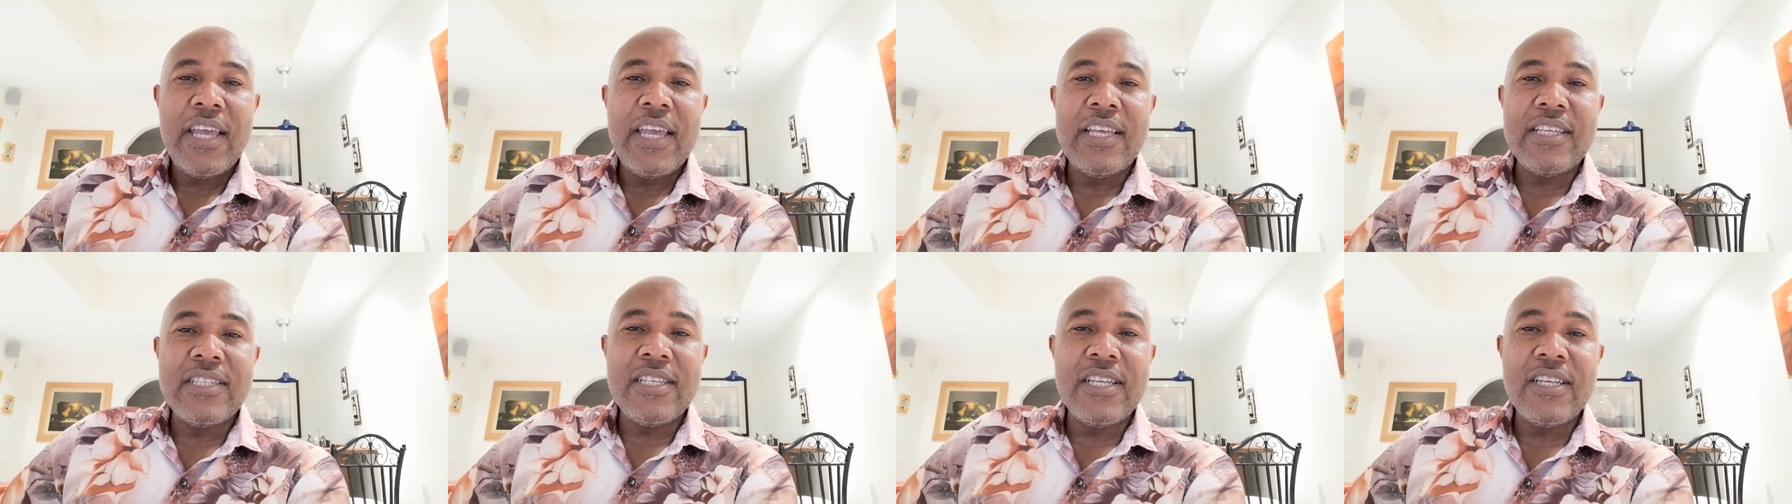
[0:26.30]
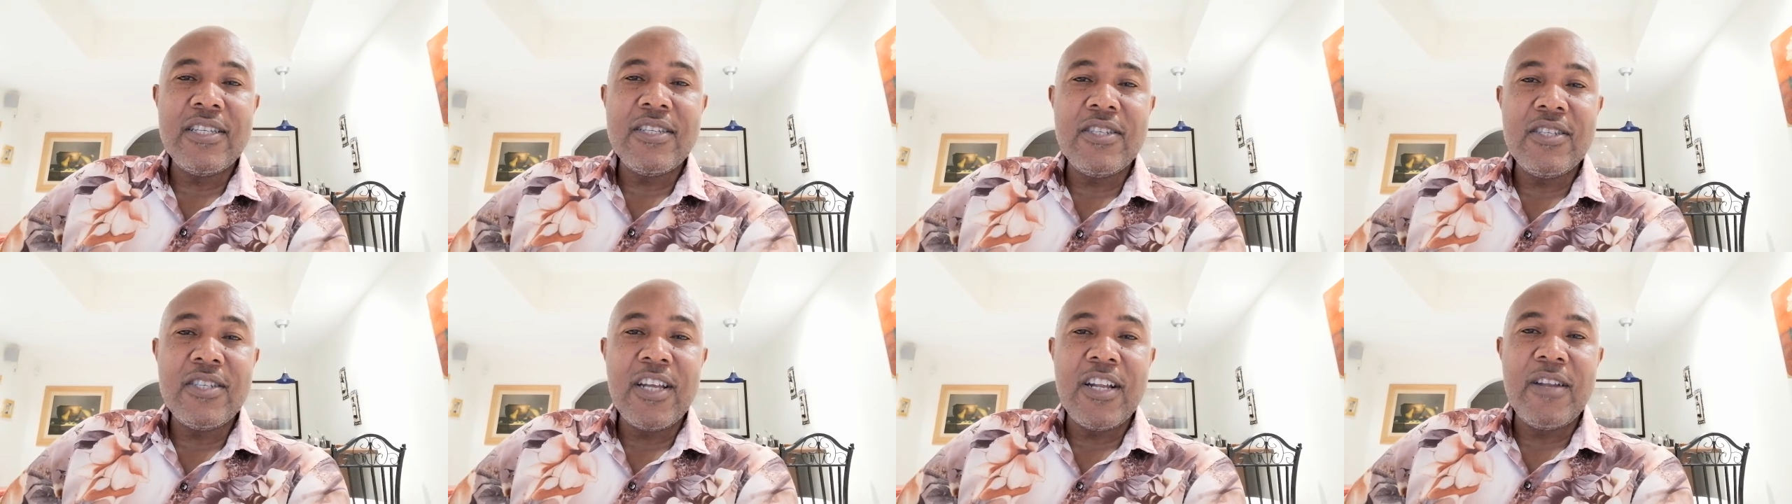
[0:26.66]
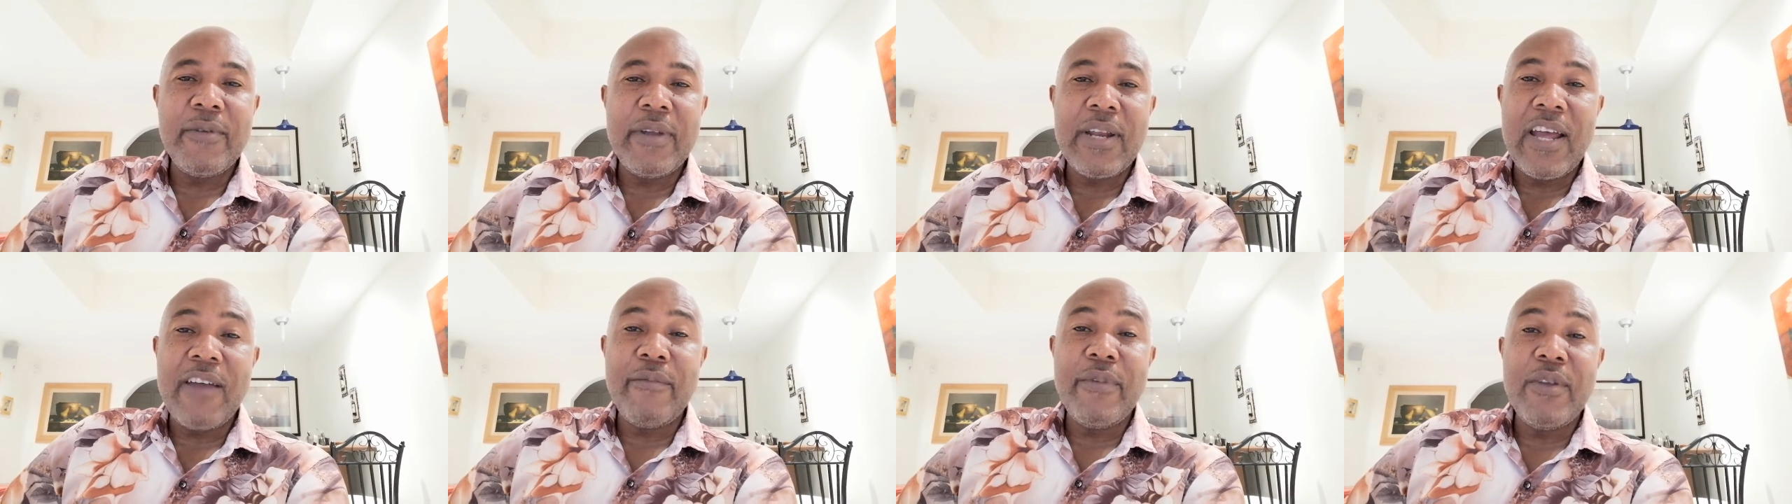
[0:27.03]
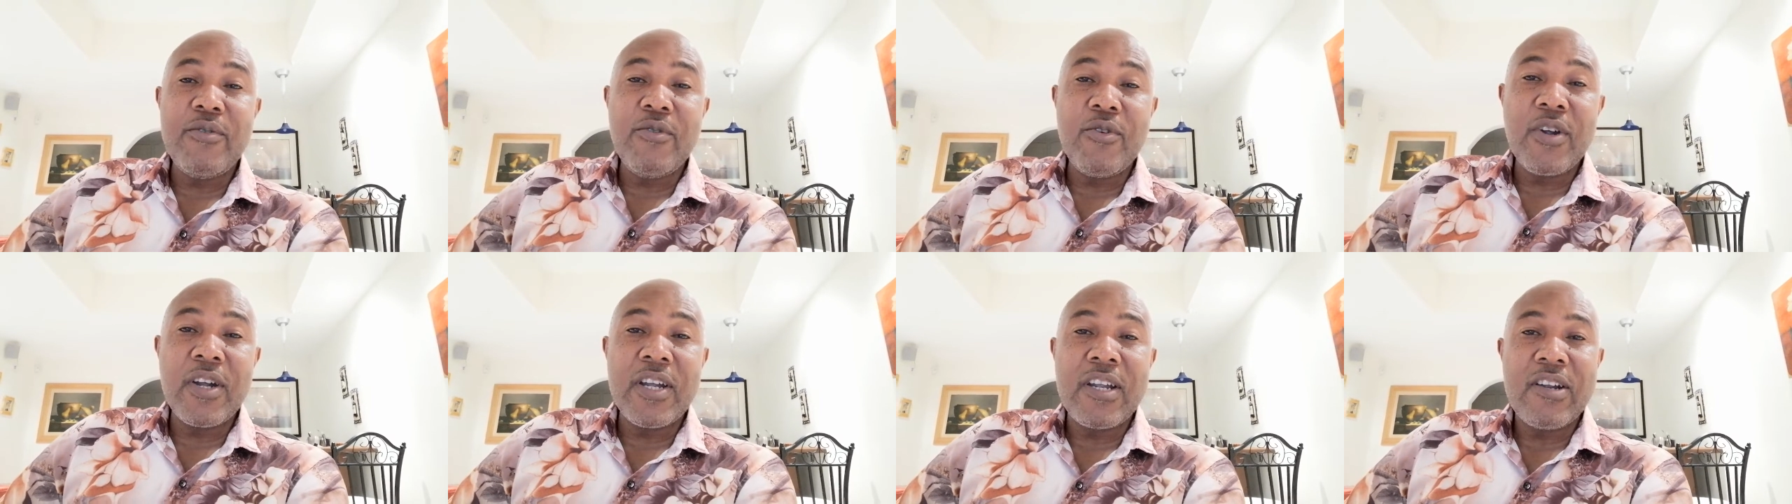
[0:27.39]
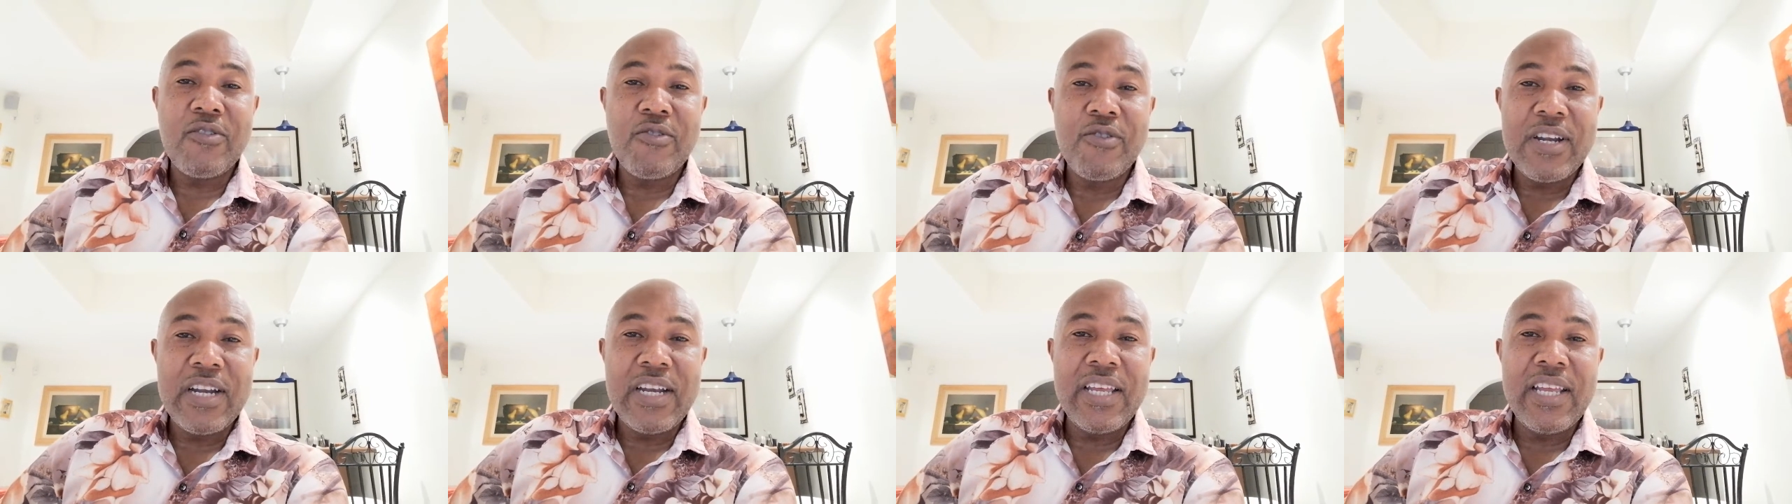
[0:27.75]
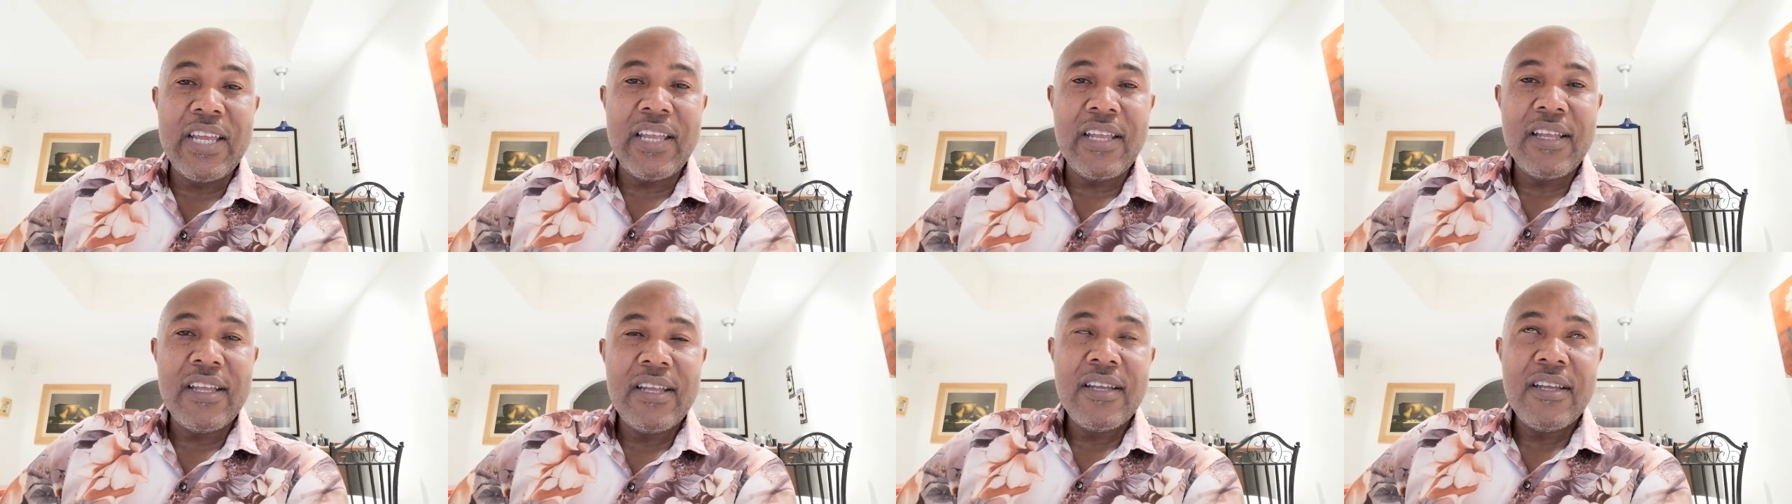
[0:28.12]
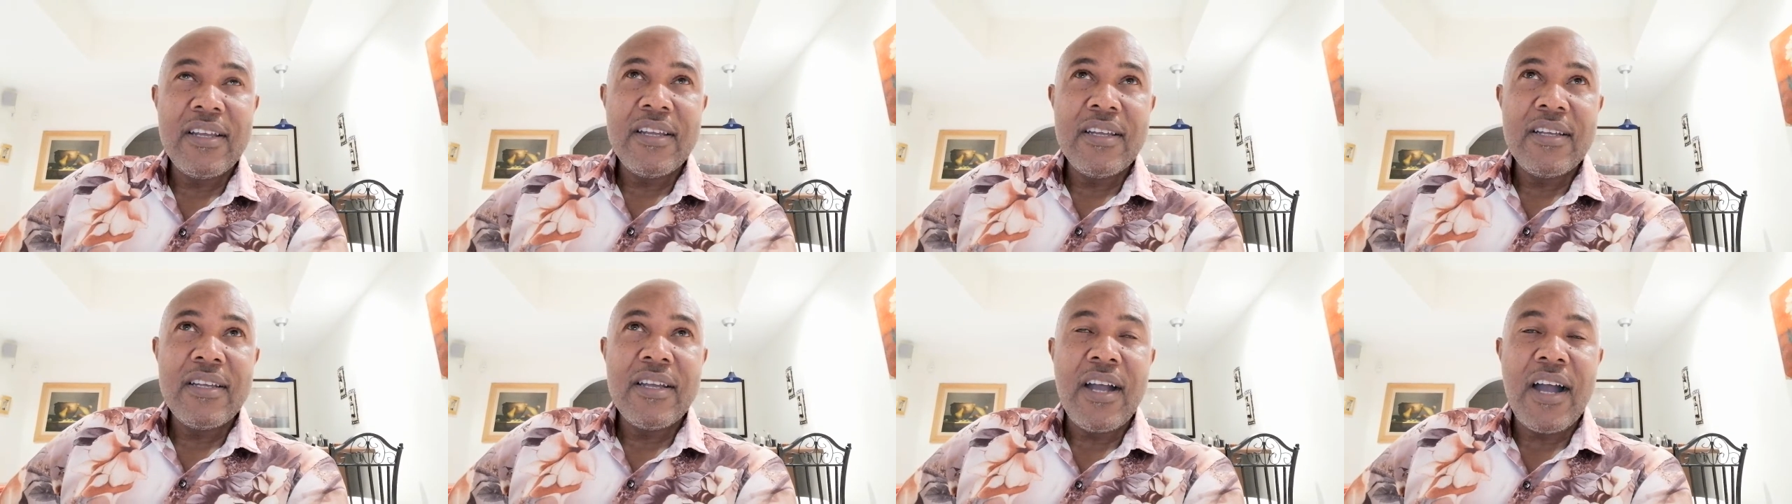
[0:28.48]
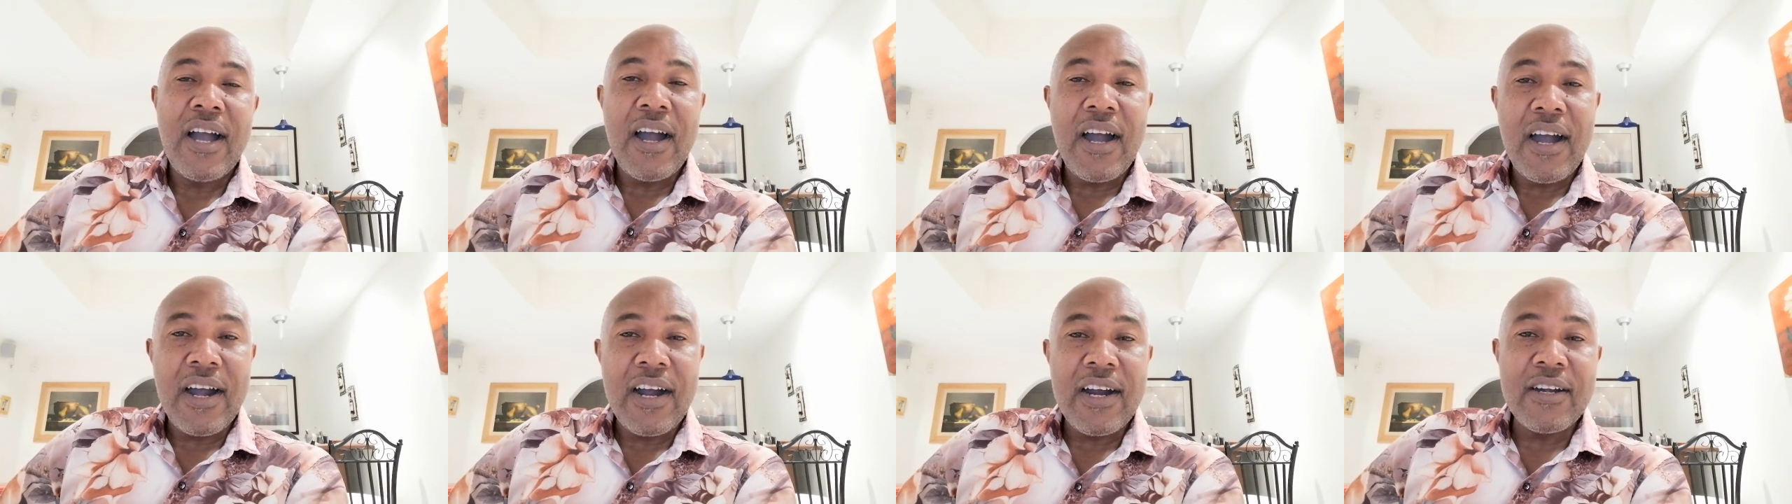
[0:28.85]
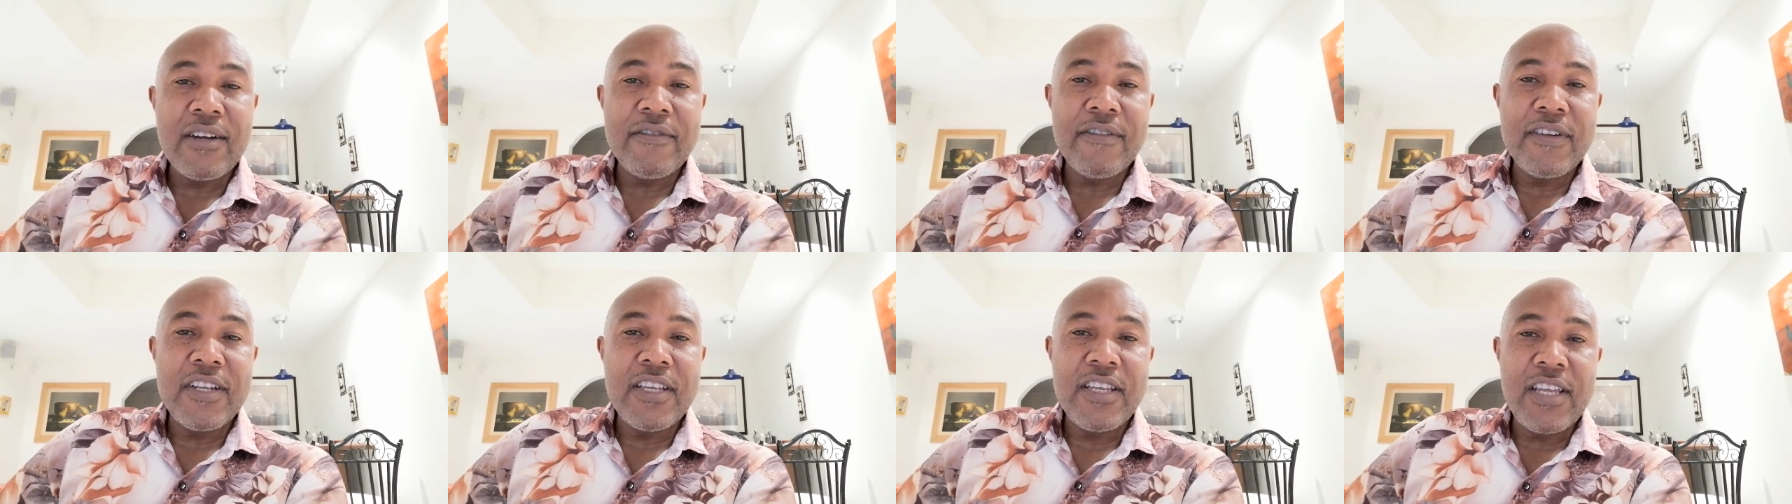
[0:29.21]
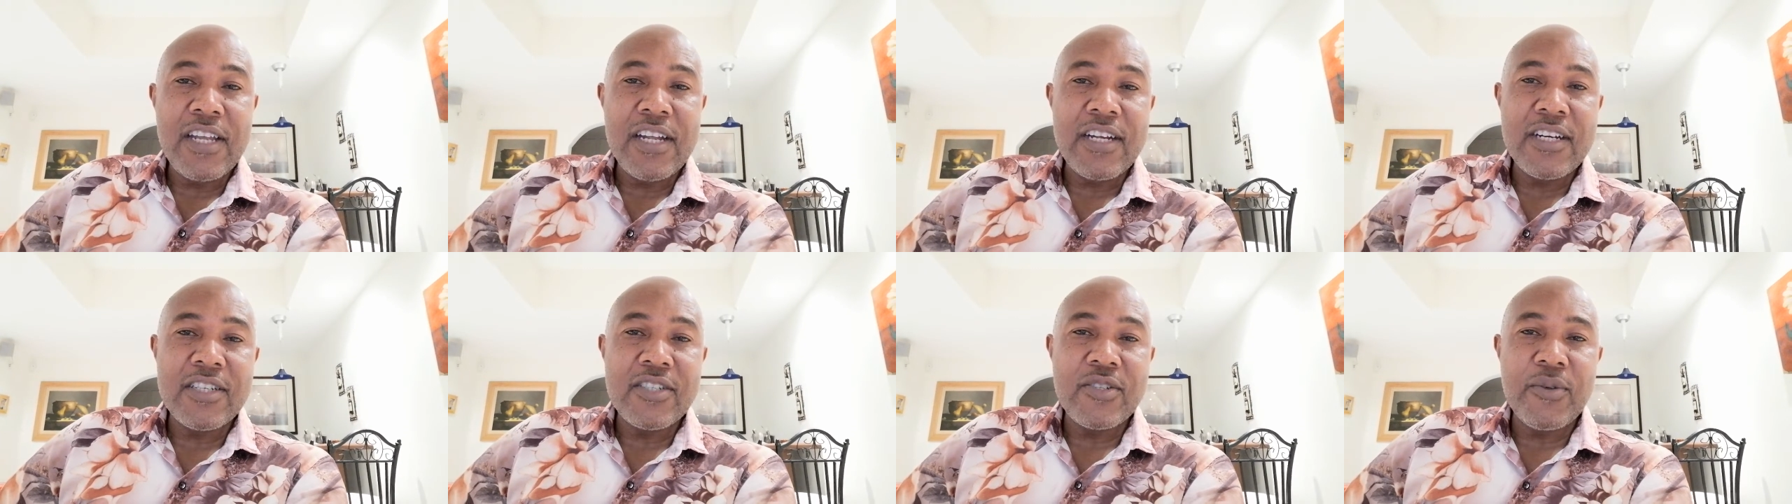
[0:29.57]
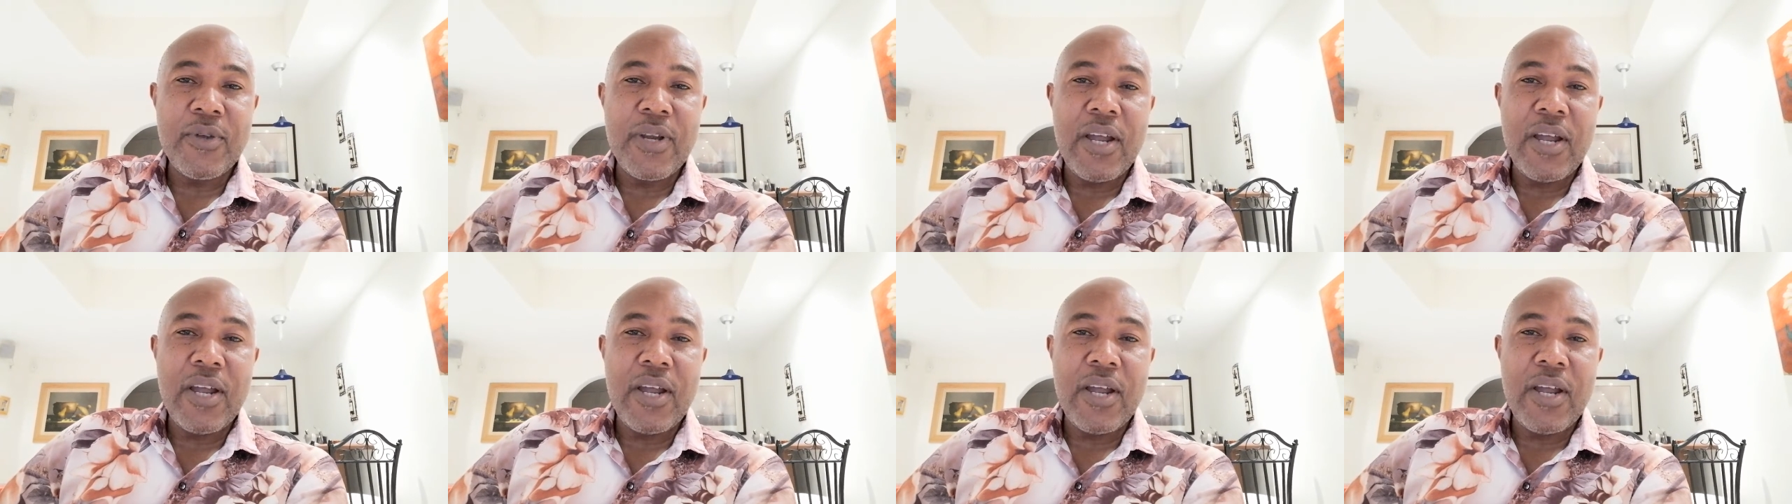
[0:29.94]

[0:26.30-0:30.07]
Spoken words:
is, ladies and gentlemen, I've been working really hard over the years.